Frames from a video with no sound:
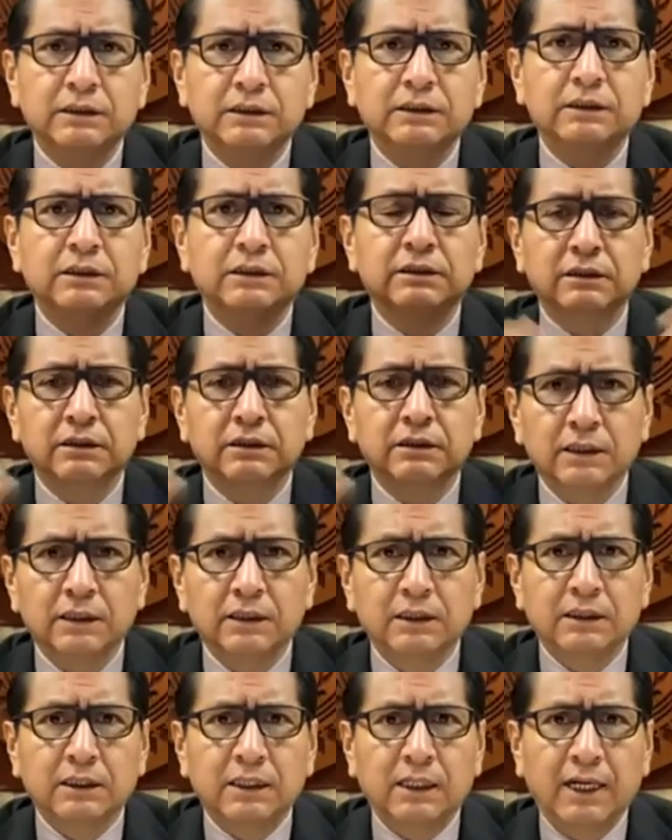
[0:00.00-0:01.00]
and to
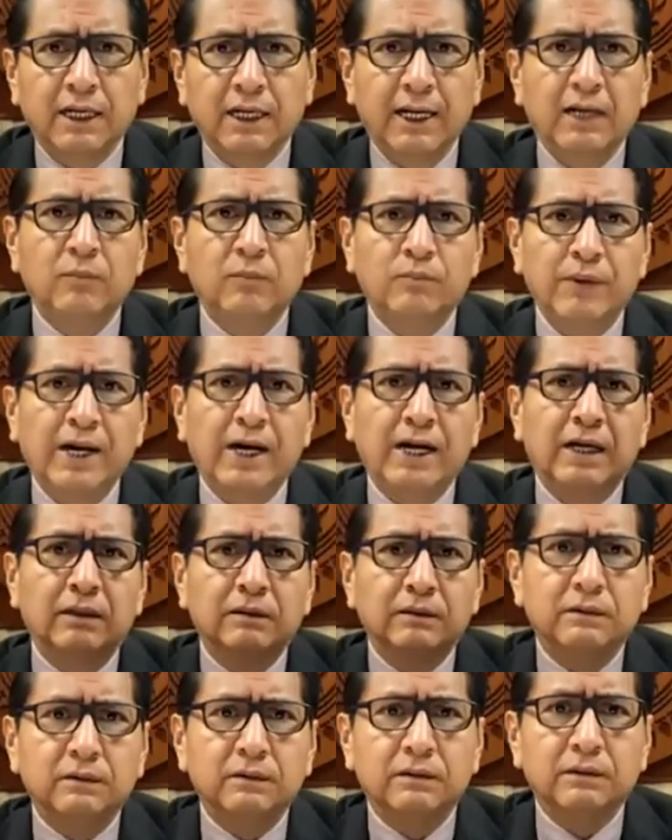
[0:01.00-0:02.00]
help
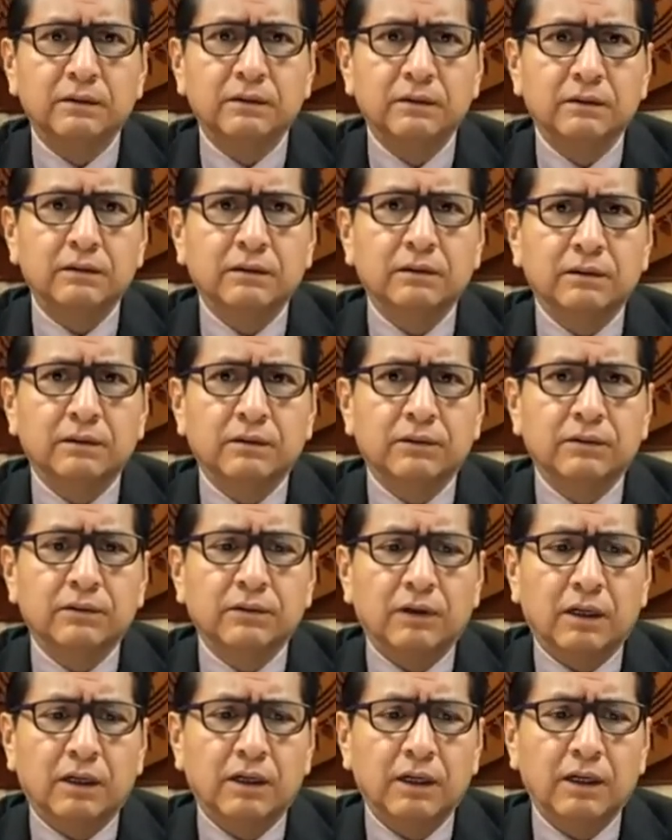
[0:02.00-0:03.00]
out
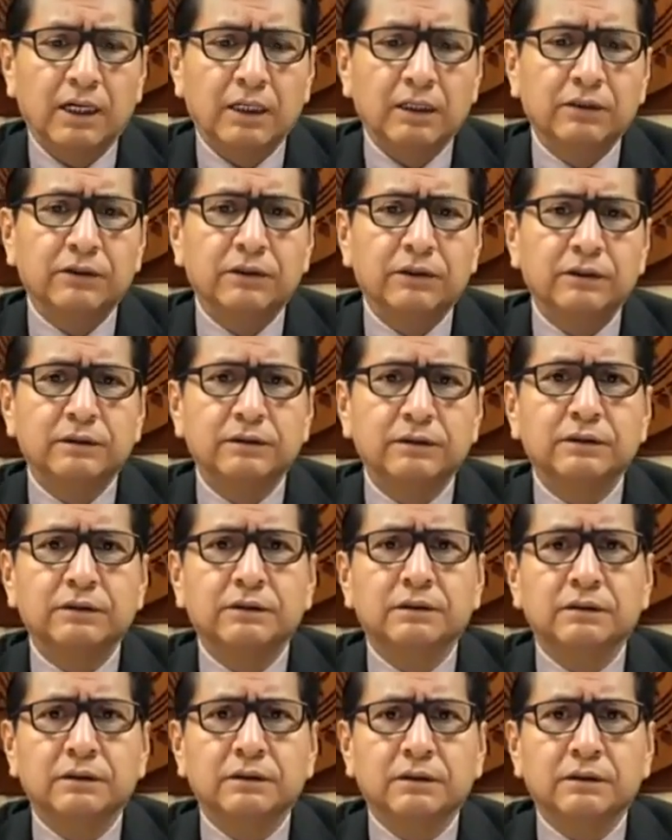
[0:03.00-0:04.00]
our
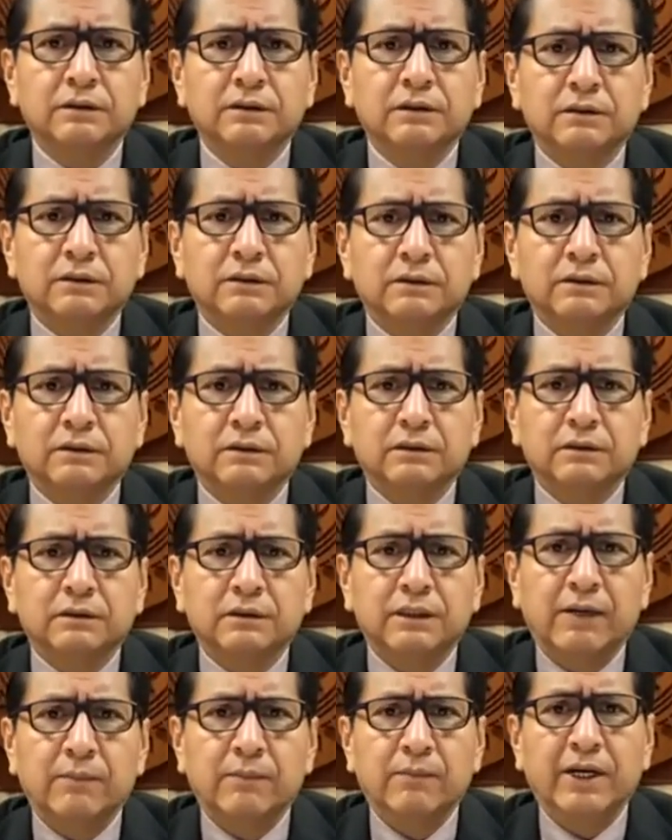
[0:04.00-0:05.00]
elders
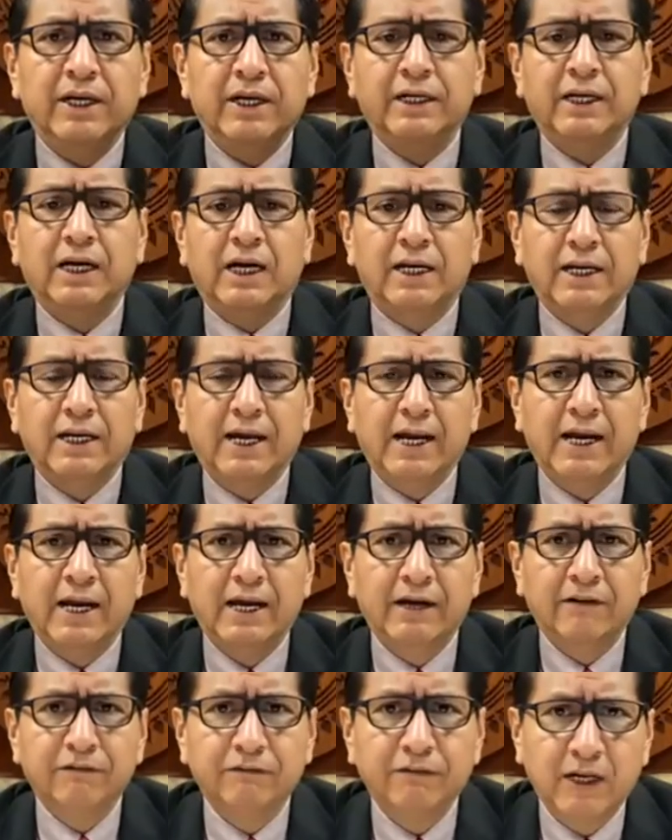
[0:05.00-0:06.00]
that may not
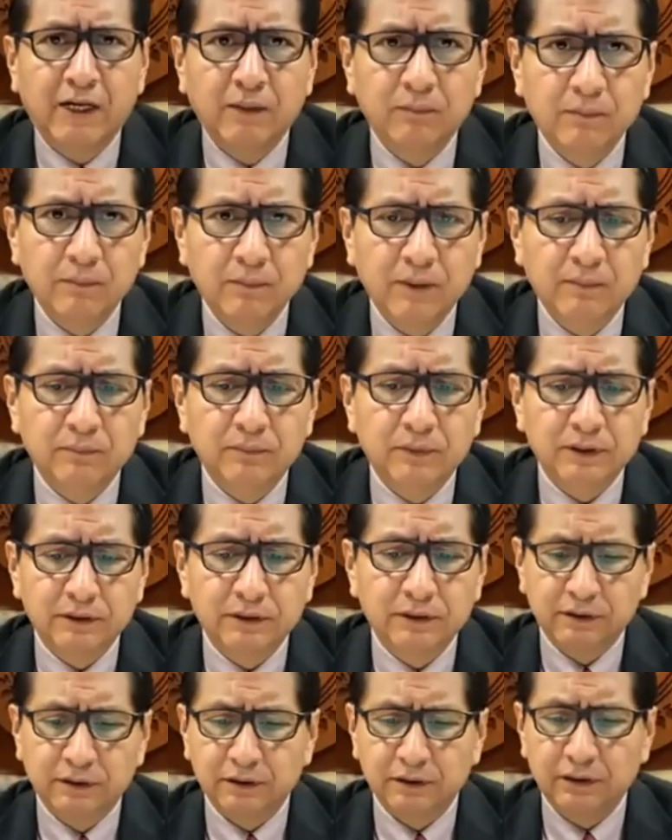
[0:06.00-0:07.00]
have family
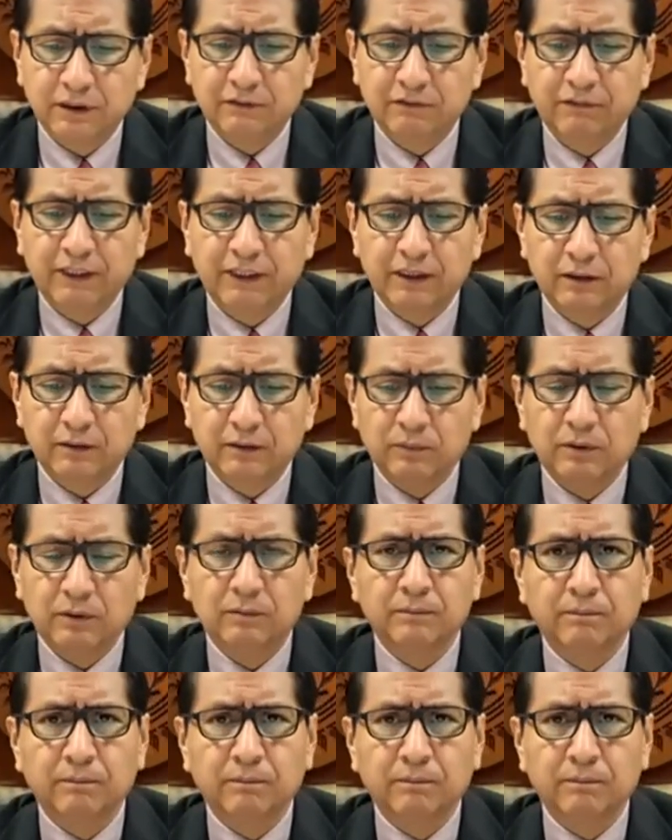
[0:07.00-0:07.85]
members available.